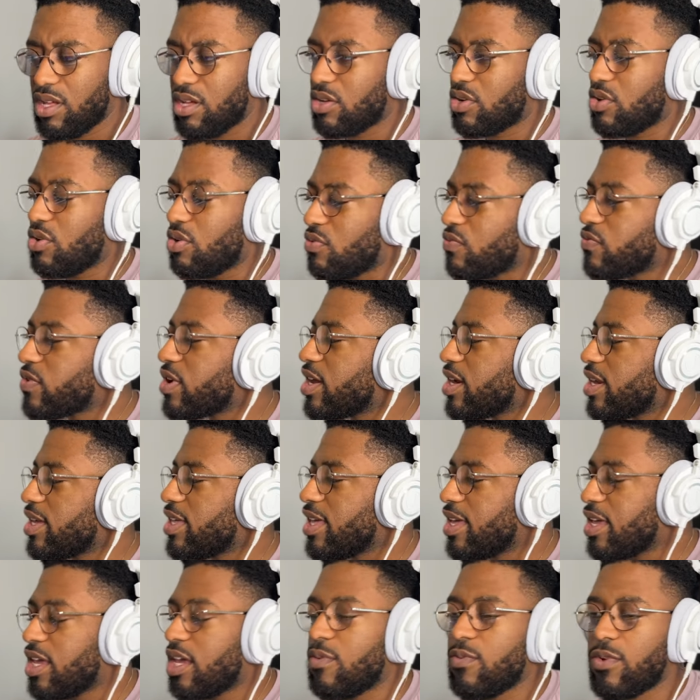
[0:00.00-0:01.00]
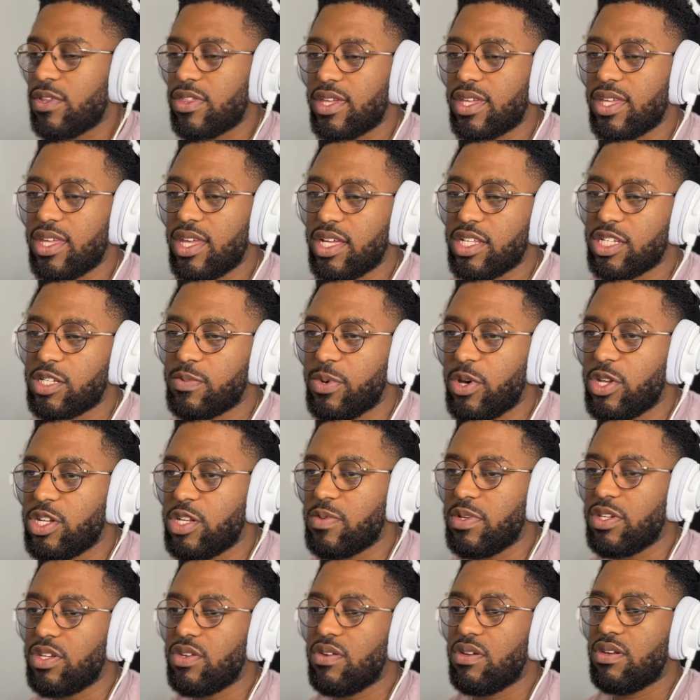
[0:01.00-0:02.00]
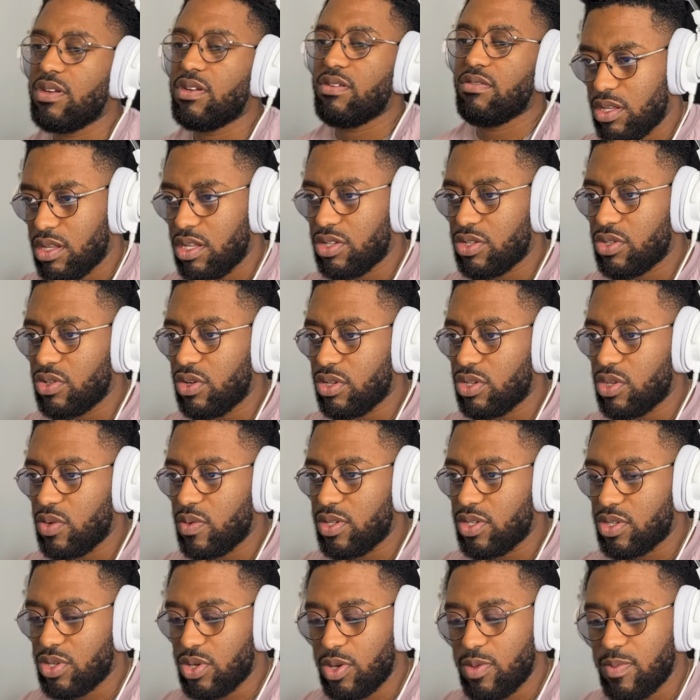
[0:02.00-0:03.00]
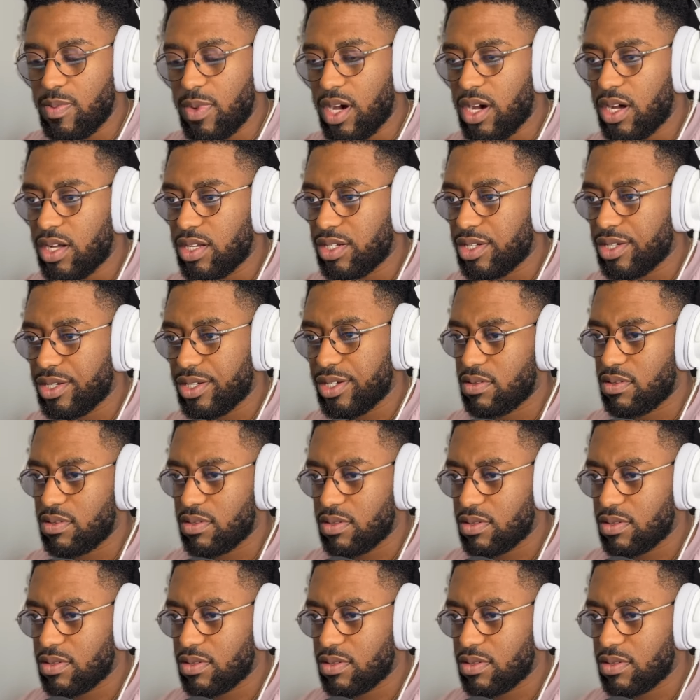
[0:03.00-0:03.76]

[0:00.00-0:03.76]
Got to really hear what the kick's supposed to be doing. It's not doing too much.